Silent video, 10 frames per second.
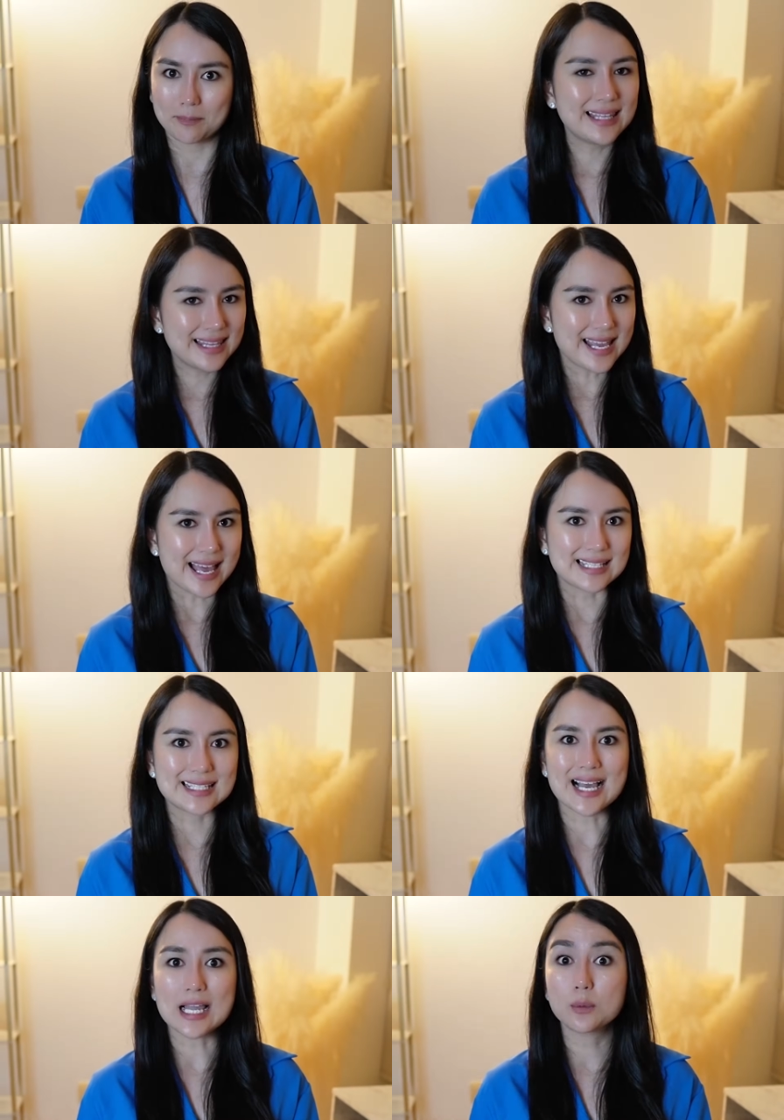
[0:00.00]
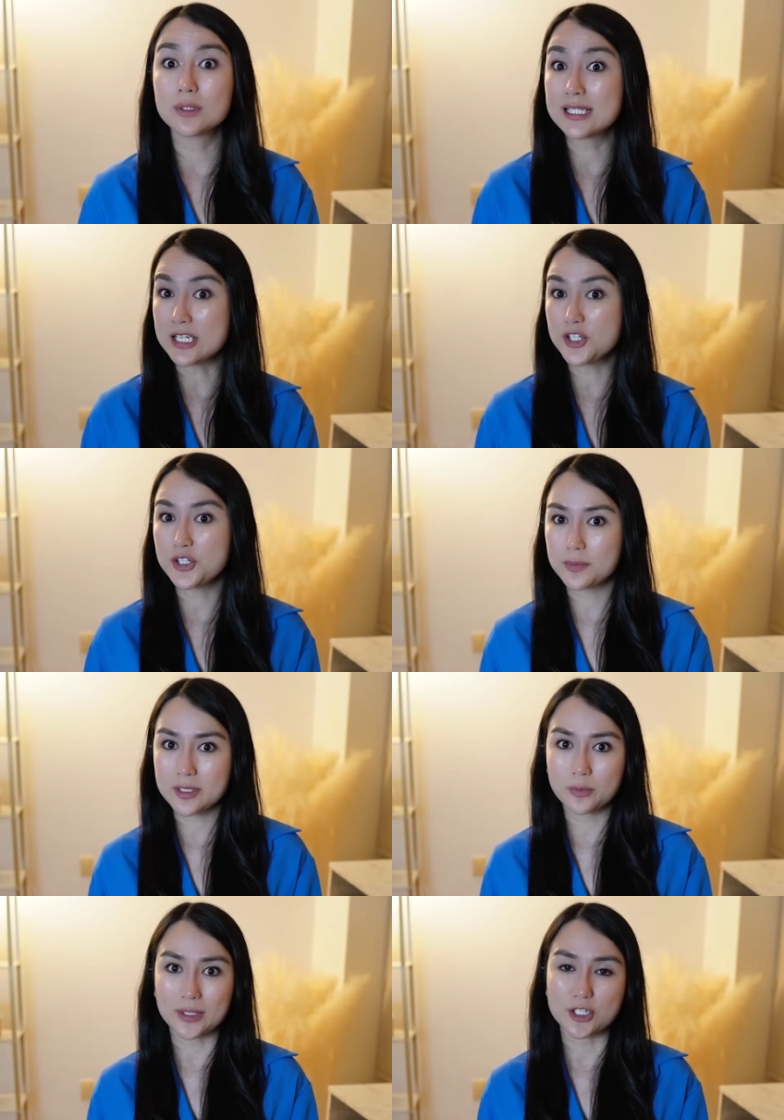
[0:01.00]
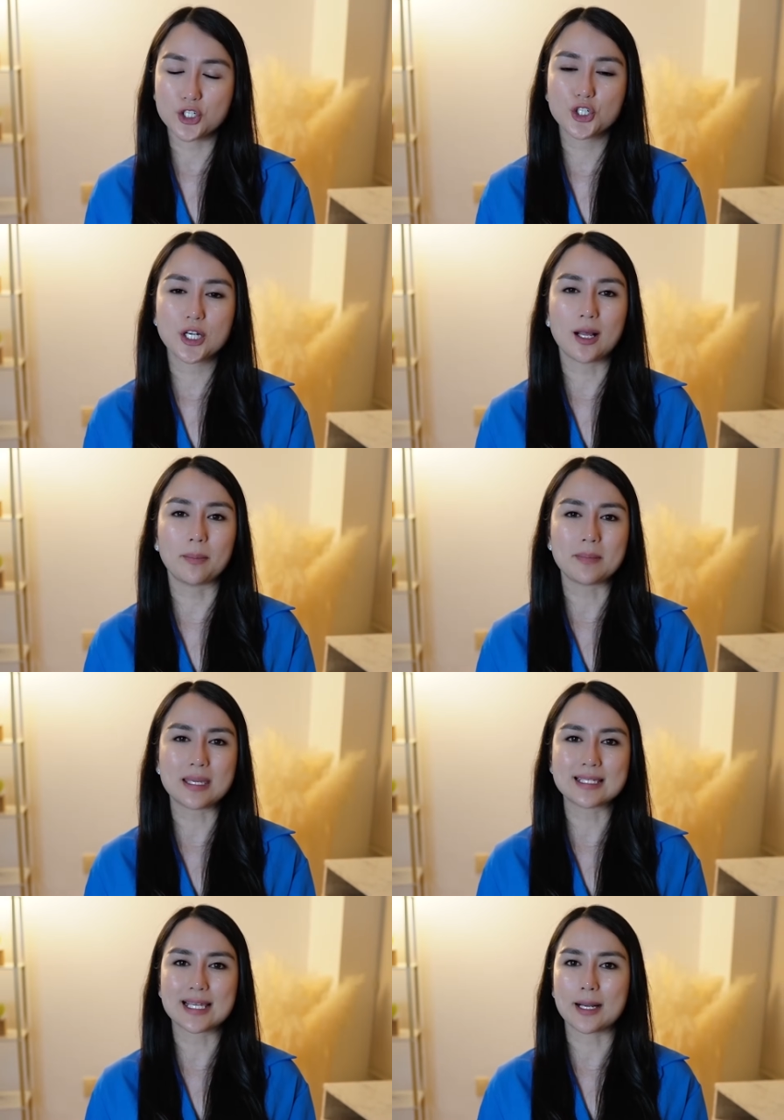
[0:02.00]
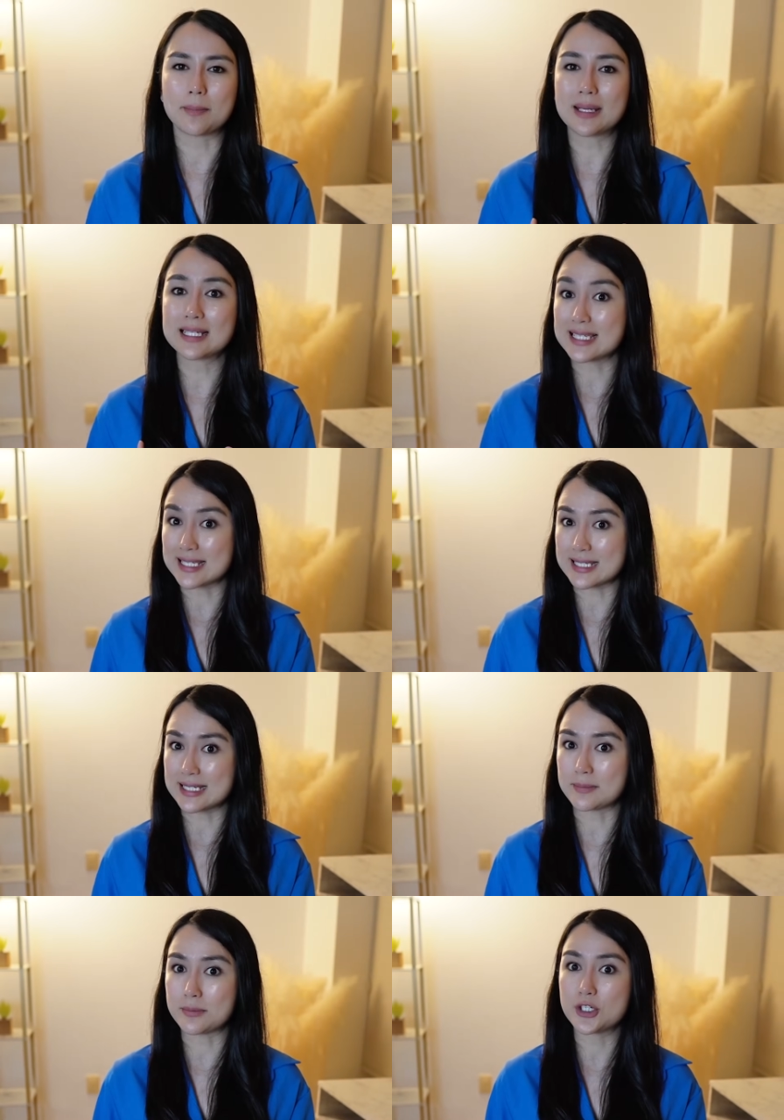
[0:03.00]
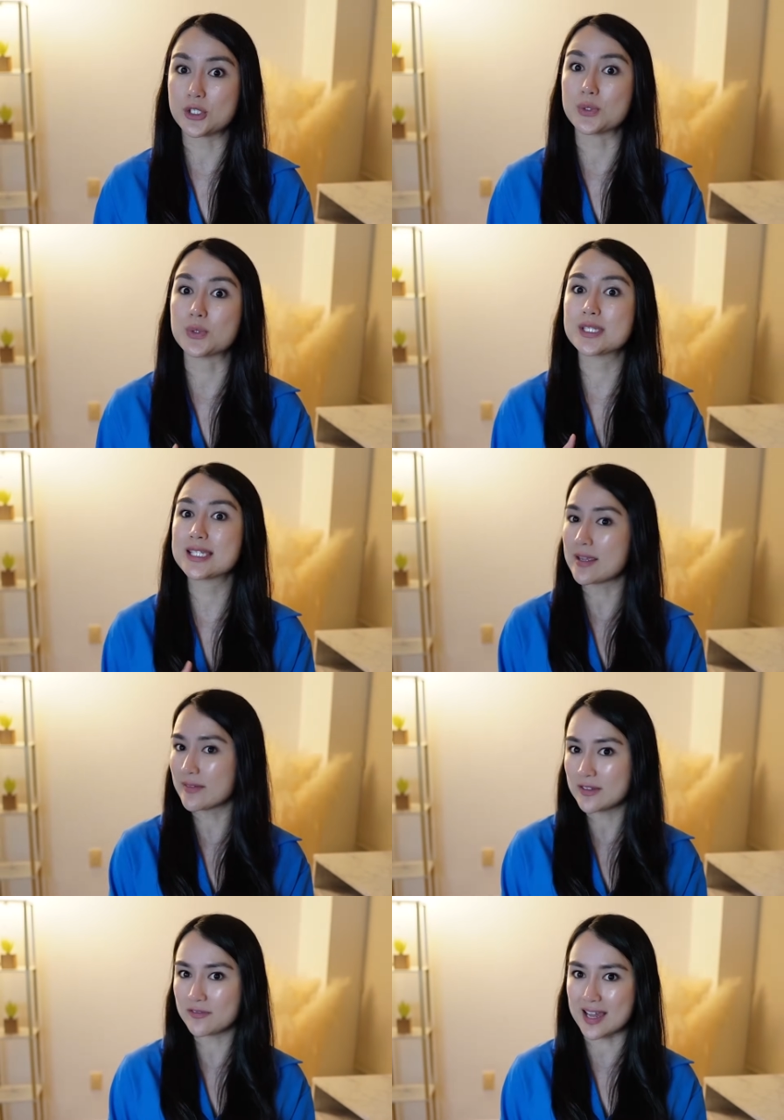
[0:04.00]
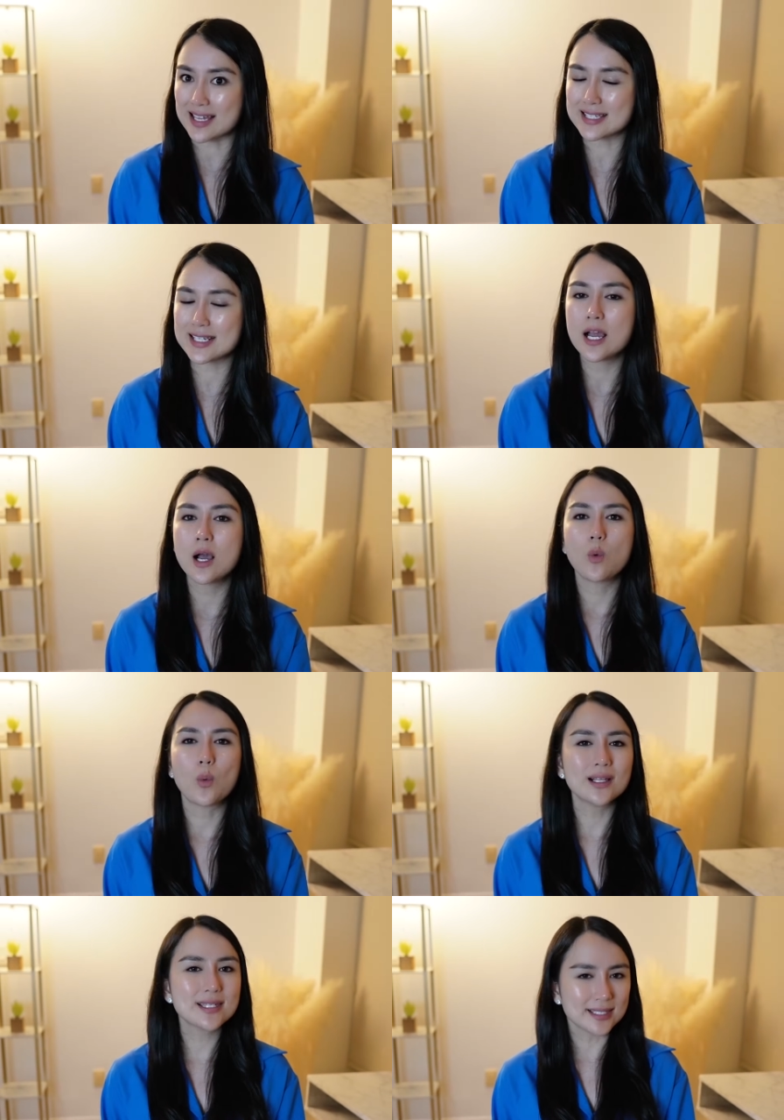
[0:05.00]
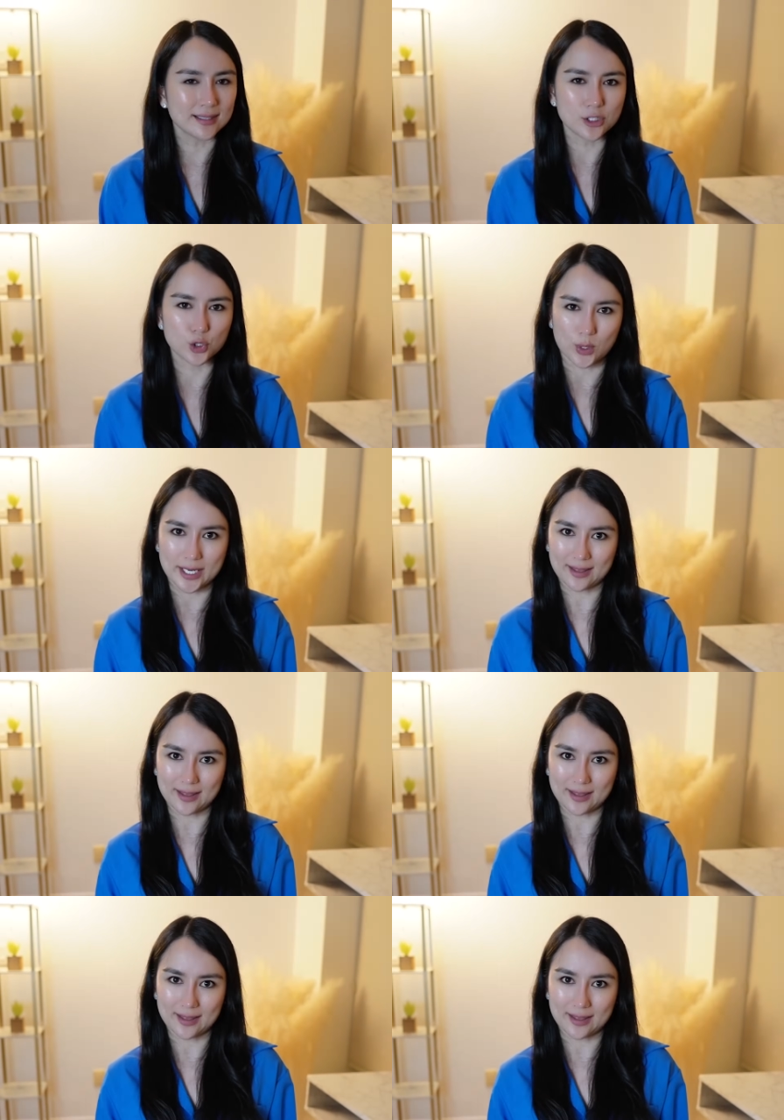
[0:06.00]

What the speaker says: In the end, I Will Teach You to Be Rich helped me set up a system to save and invest while still enjoying